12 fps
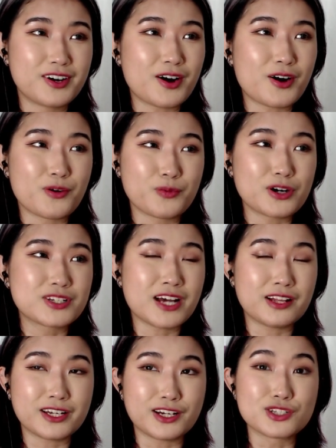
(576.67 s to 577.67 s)
we're
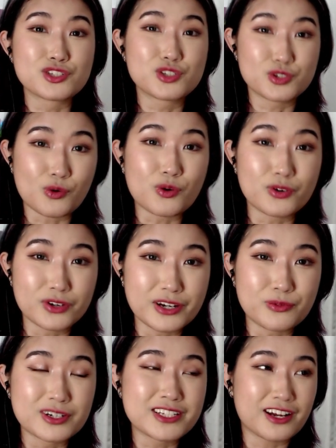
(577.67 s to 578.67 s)
telling a story.
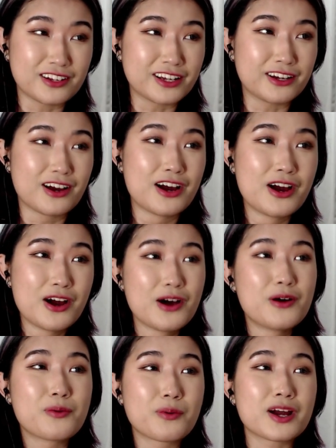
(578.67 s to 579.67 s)
We're telling
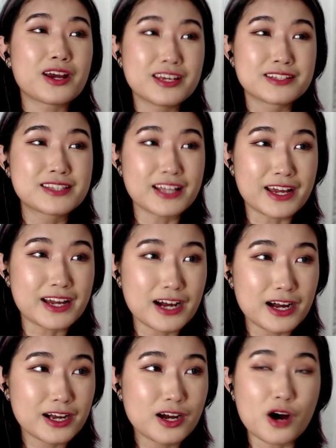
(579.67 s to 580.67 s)
where he's like
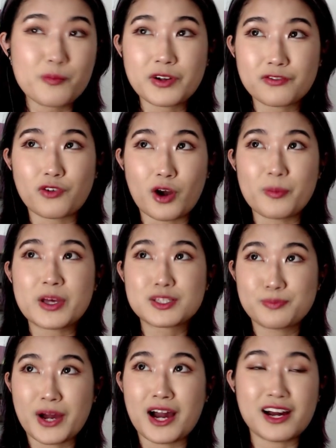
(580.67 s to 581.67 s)
coming from, his
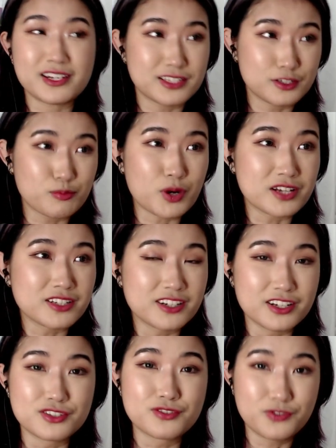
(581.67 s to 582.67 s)
past, his present,
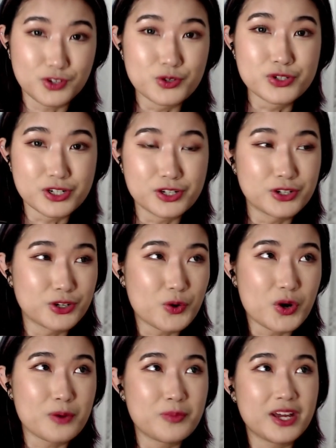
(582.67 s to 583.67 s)
his future, you know
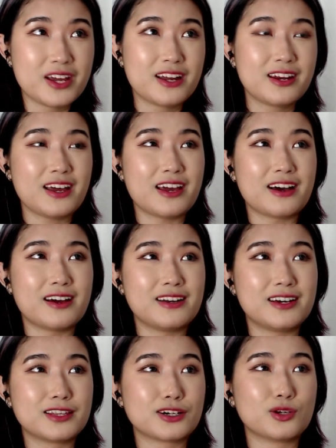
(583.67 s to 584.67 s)
what I mean? And
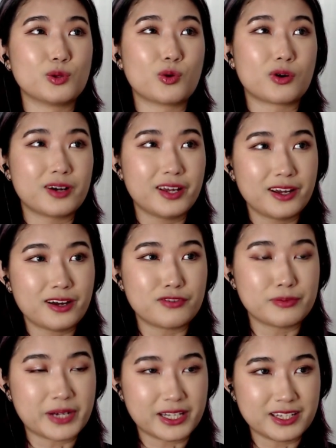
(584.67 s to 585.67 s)
the glory of
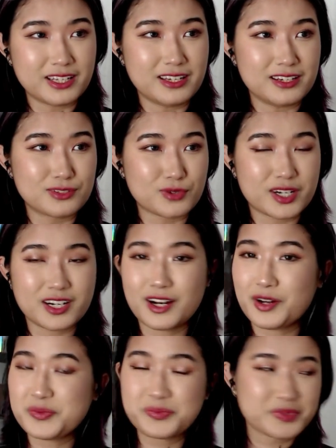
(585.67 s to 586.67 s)
a man that he is right
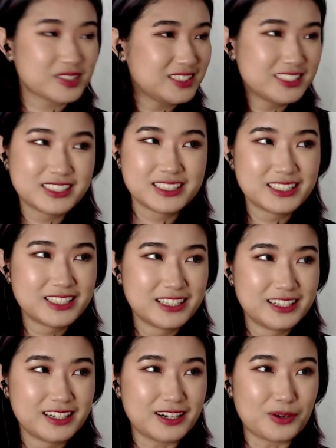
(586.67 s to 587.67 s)
now.
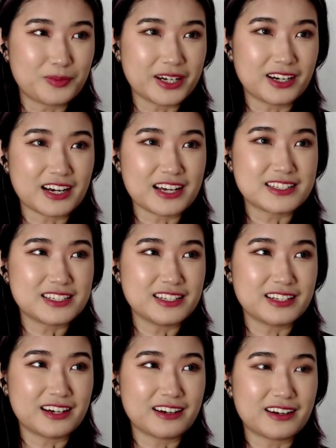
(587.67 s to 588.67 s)
Oh my god, I see
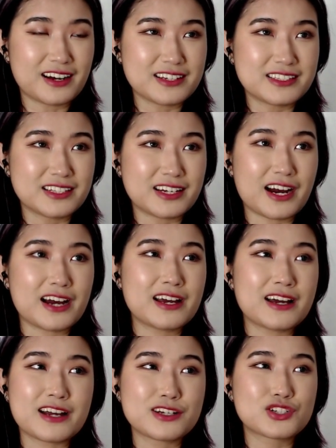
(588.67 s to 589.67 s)
that. I see that.
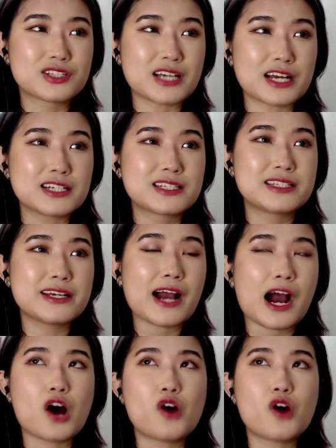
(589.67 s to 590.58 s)
I just see how